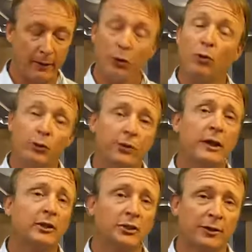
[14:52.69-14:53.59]
local
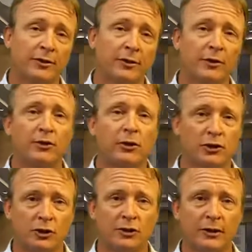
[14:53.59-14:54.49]
sections of the
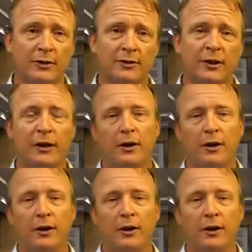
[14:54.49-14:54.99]
search engines.